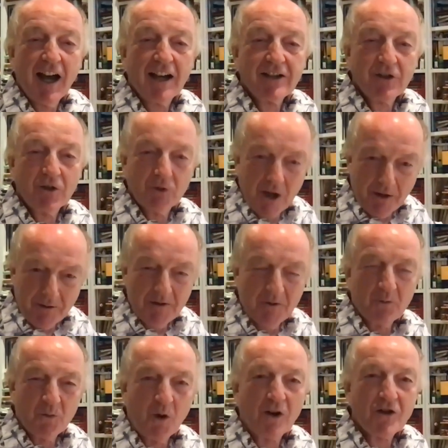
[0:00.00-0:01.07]
you'll know
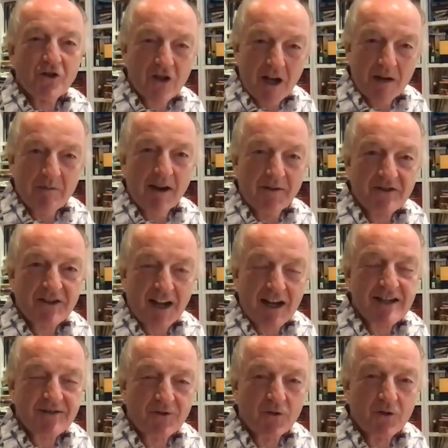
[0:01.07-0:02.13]
what GMF
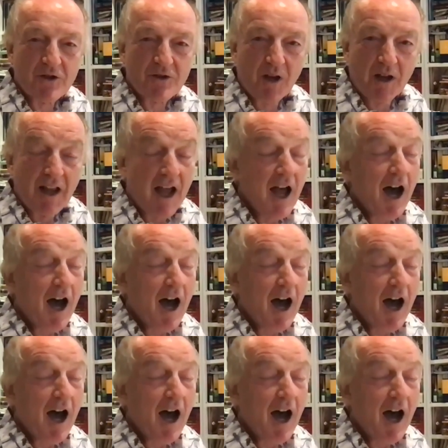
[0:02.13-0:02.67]
stands for as well.